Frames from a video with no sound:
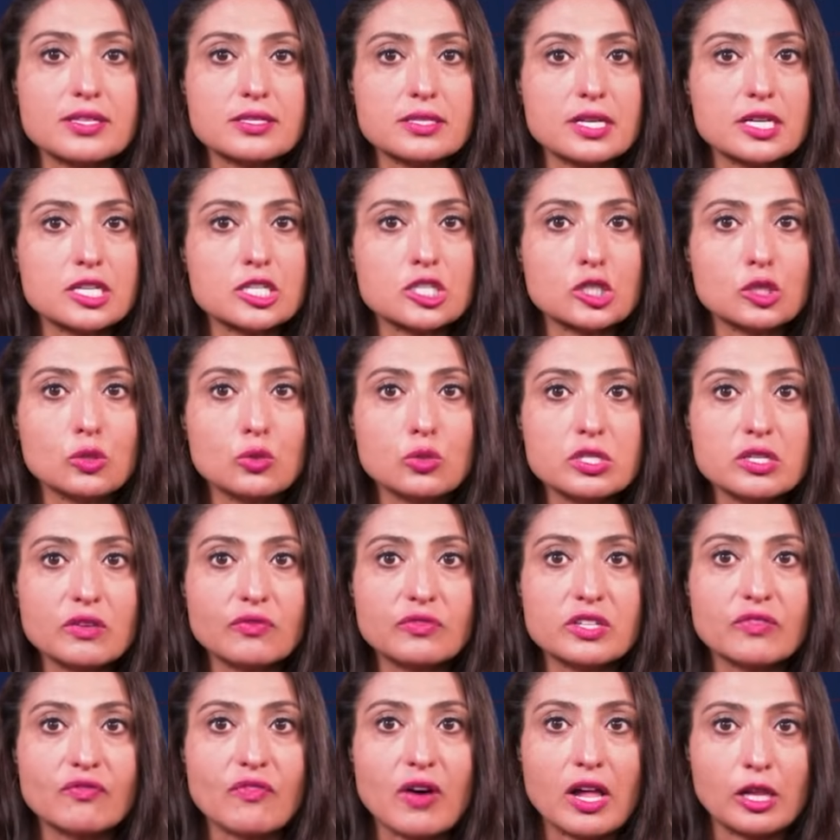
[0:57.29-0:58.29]
exclusive
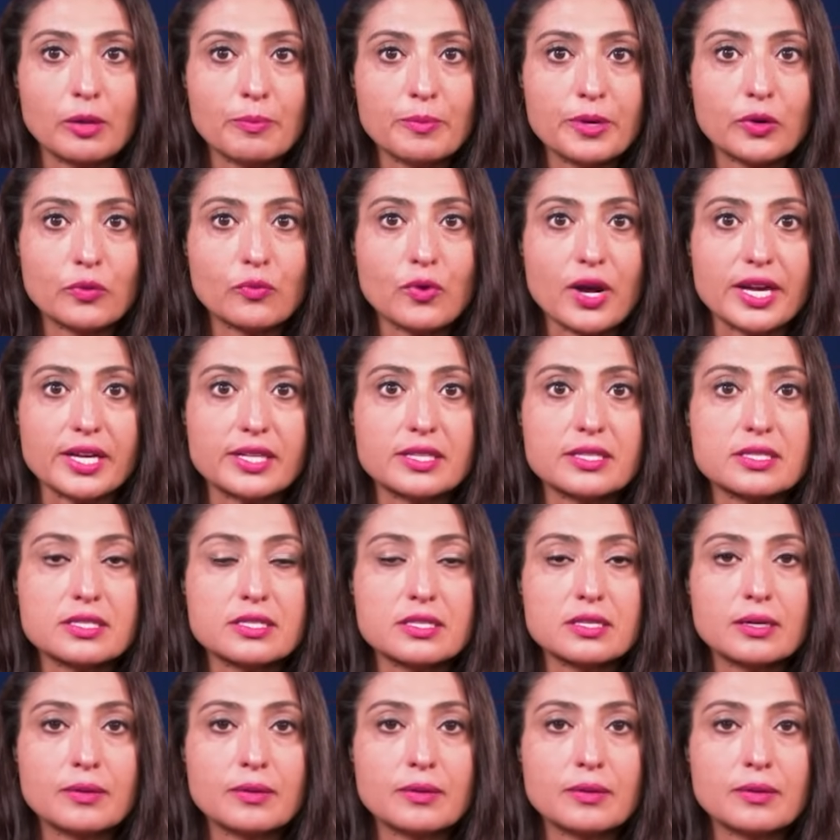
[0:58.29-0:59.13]
development rights.